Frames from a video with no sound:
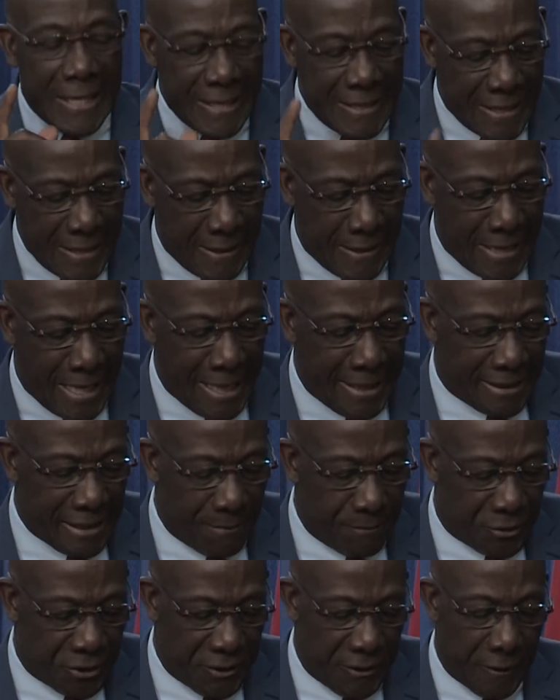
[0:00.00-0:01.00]
Third
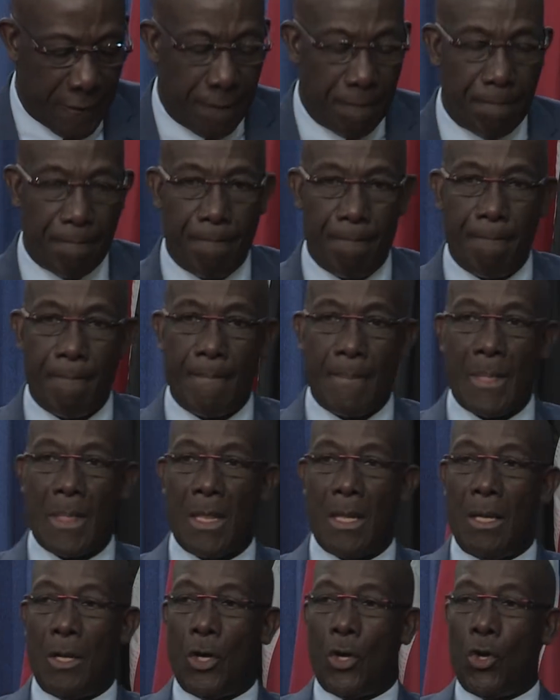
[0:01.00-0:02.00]
item she did,
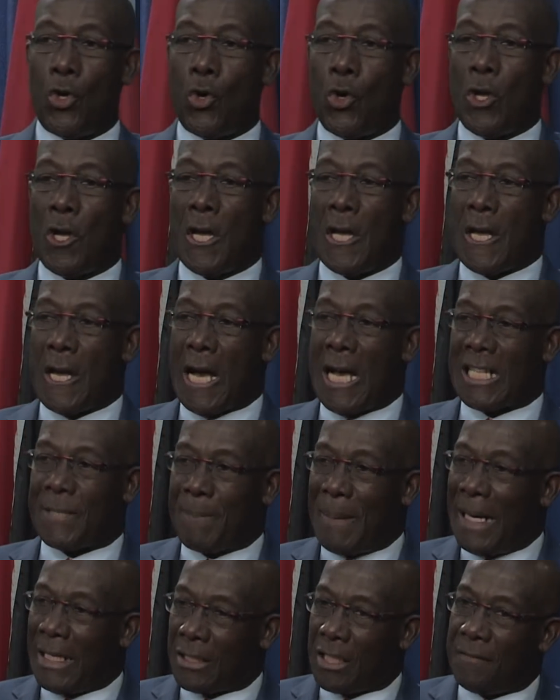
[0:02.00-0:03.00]
as
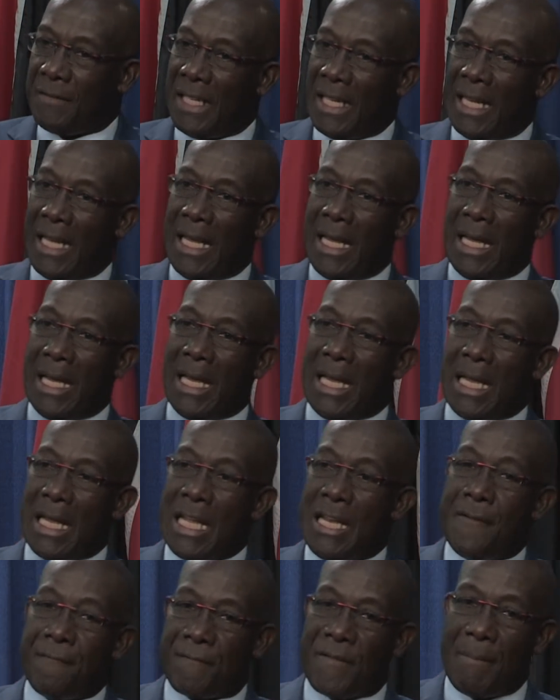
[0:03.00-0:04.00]
part of the
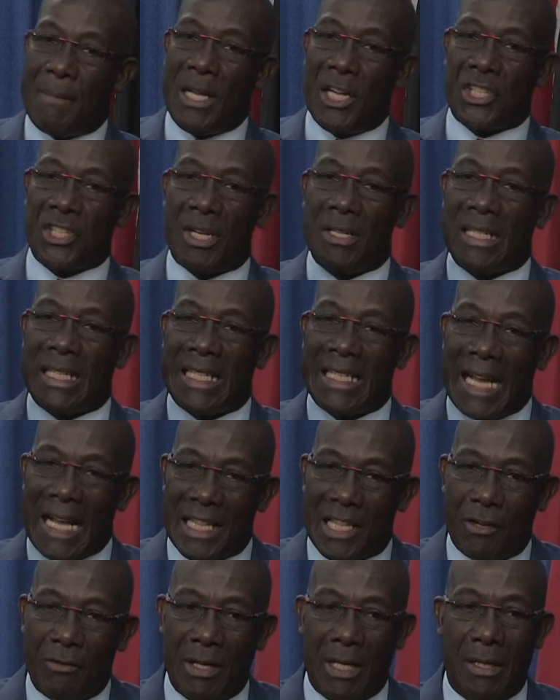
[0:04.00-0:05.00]
information
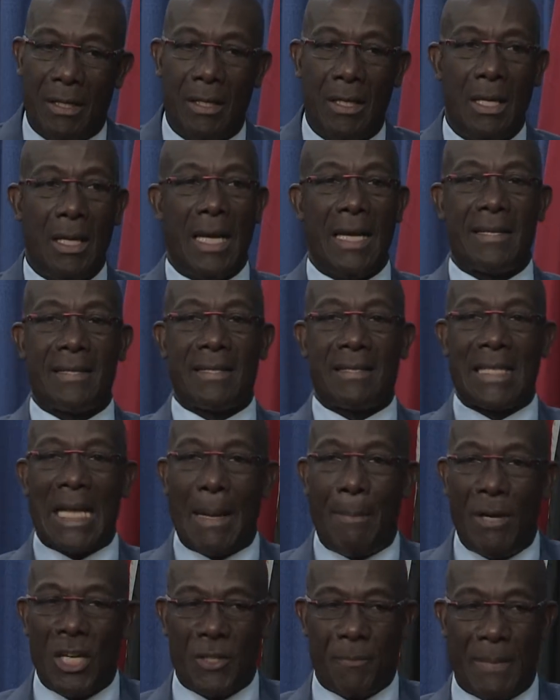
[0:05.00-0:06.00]
gathering
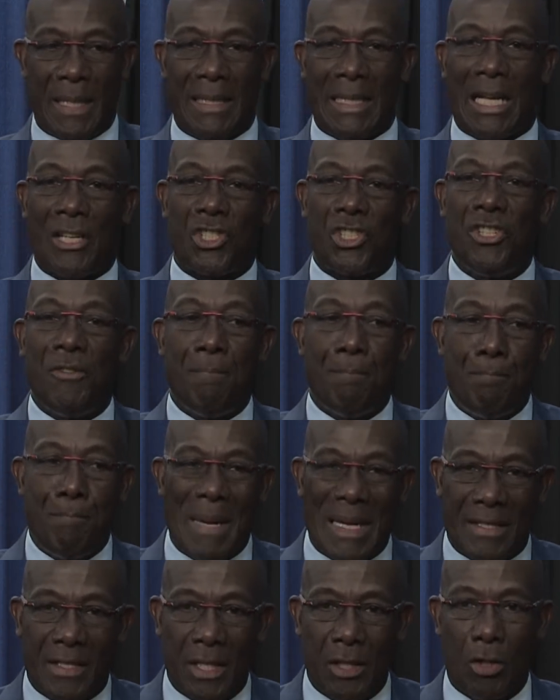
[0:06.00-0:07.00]
establishment that she
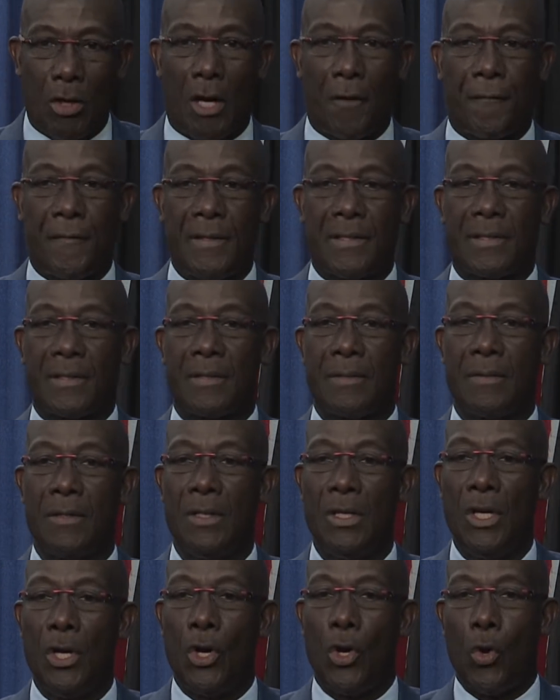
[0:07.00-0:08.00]
met in office,
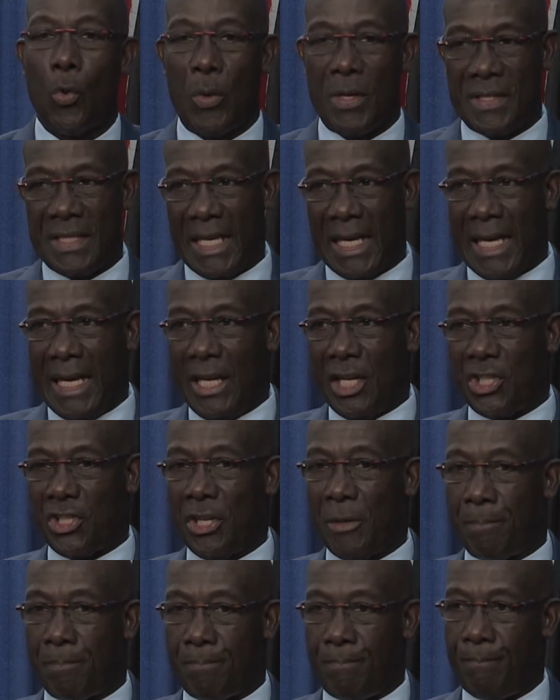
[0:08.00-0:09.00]
was the
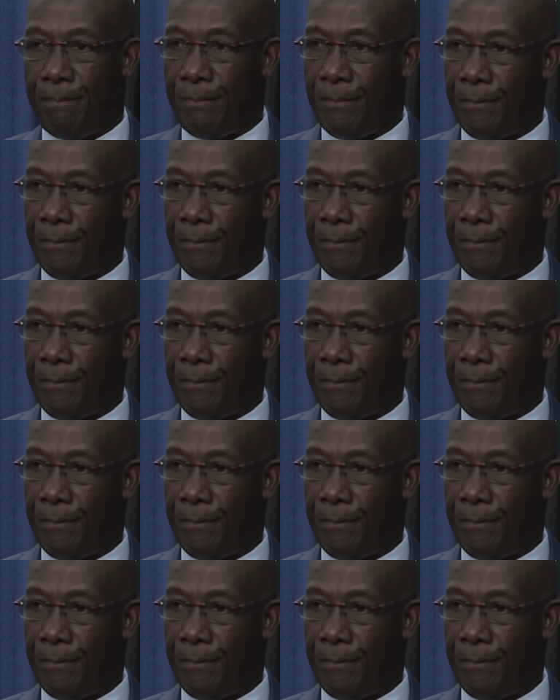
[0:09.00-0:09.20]
airship.